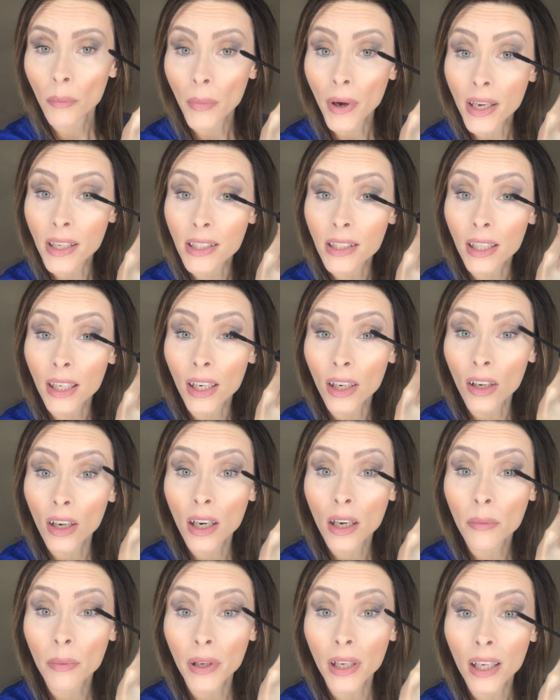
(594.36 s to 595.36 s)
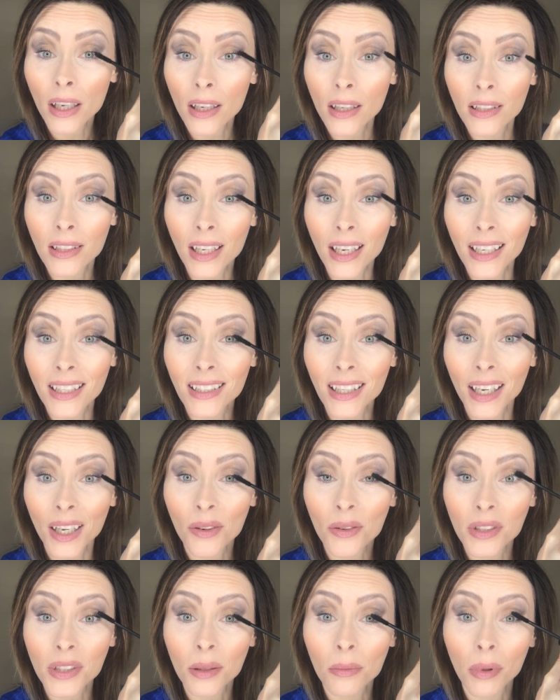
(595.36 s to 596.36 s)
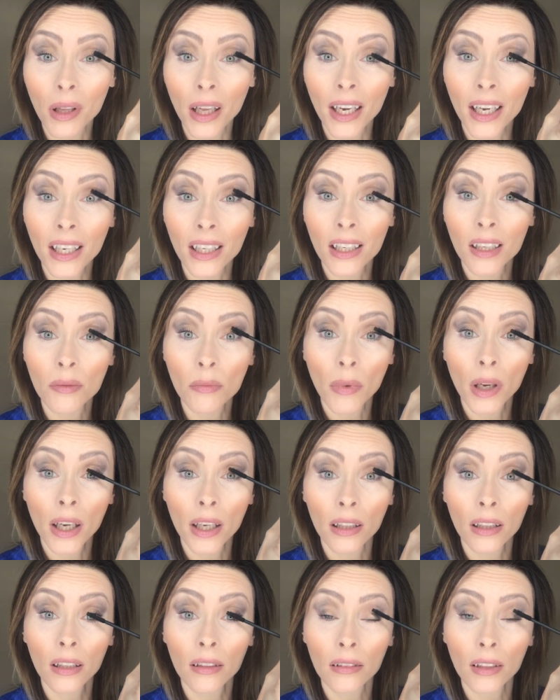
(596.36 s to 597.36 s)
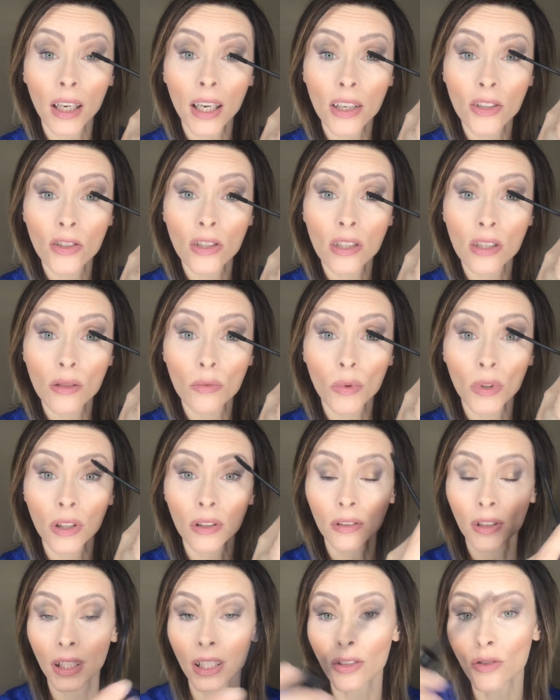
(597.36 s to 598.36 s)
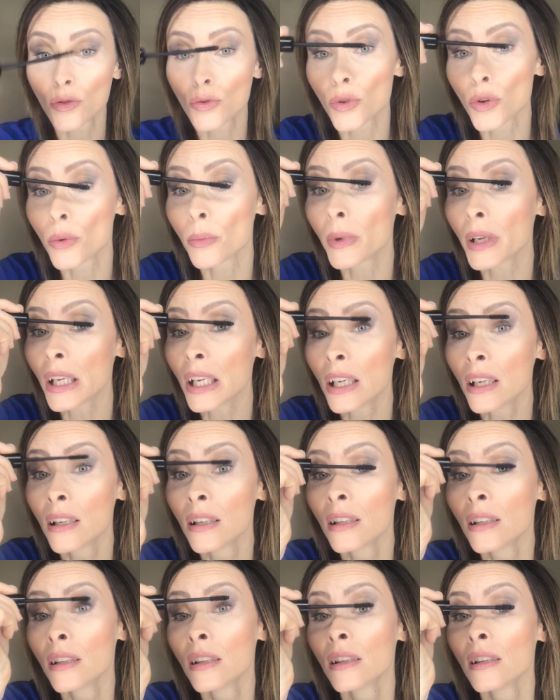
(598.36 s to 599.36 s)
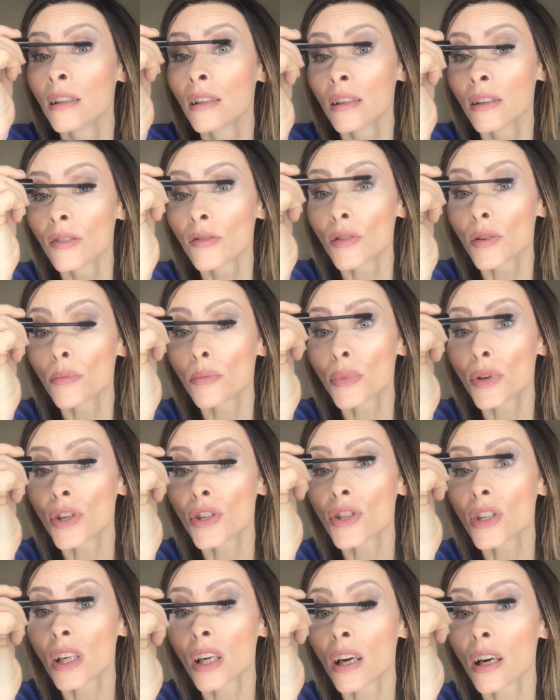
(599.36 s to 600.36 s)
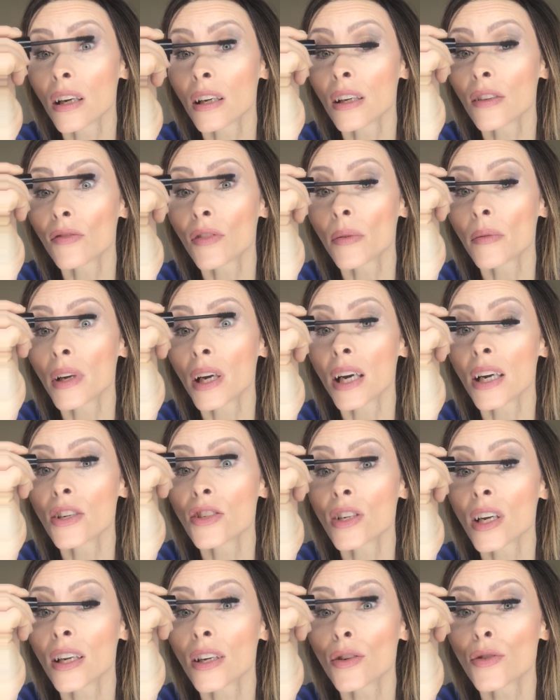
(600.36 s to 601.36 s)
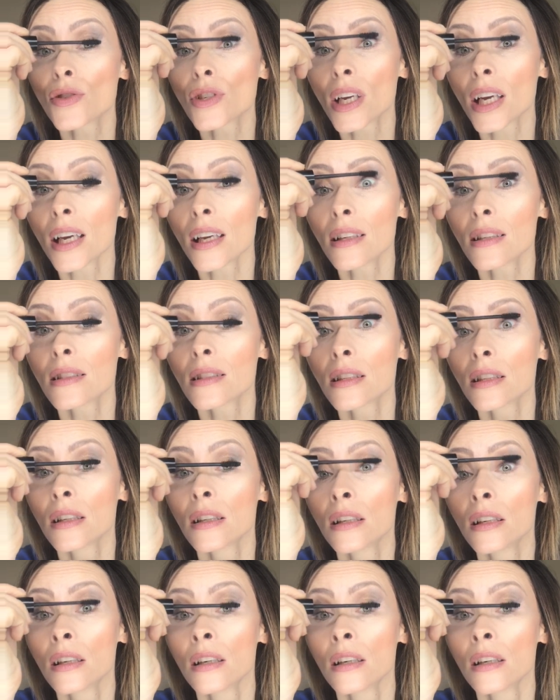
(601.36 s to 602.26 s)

mascara, because as I was applying it, my lashes were getting droopy. pushing on it from the eyeshadow shades.